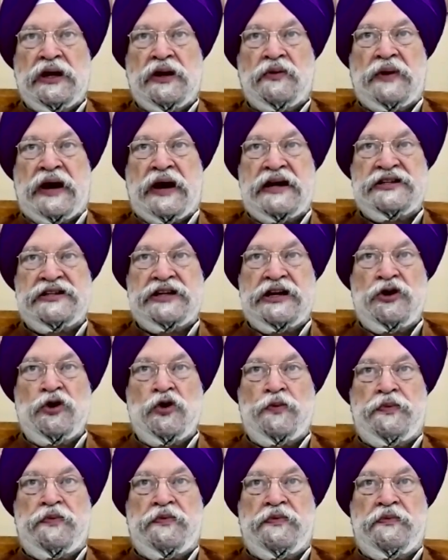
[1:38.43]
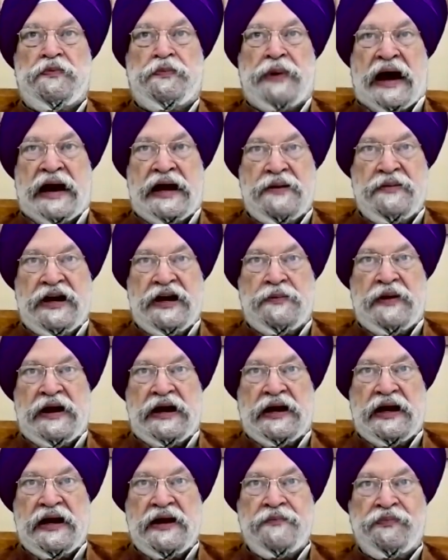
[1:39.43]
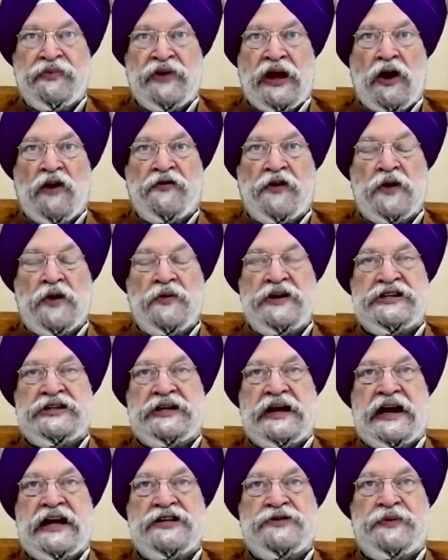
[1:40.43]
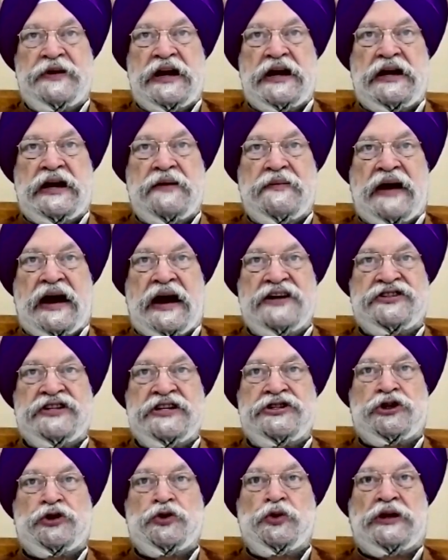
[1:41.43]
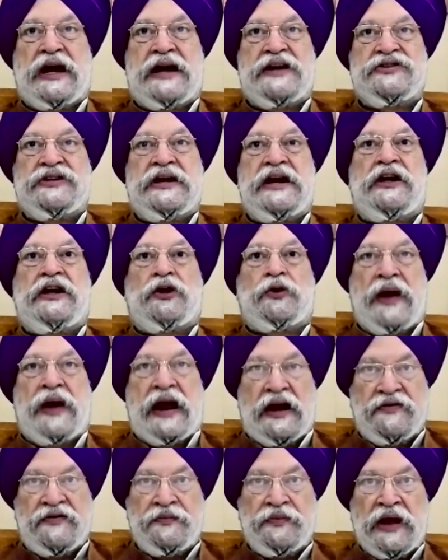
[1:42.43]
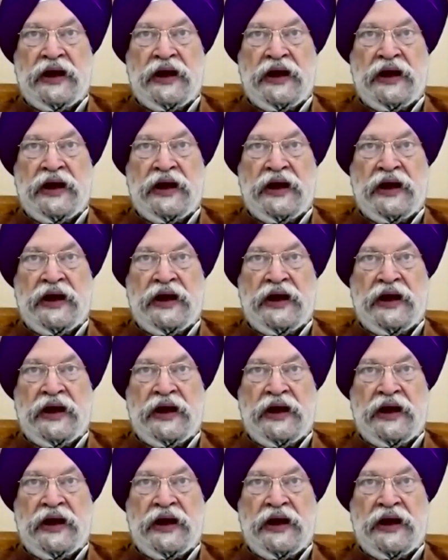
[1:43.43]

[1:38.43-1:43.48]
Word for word: One is a new parliament building for which there has been a demand since 2012.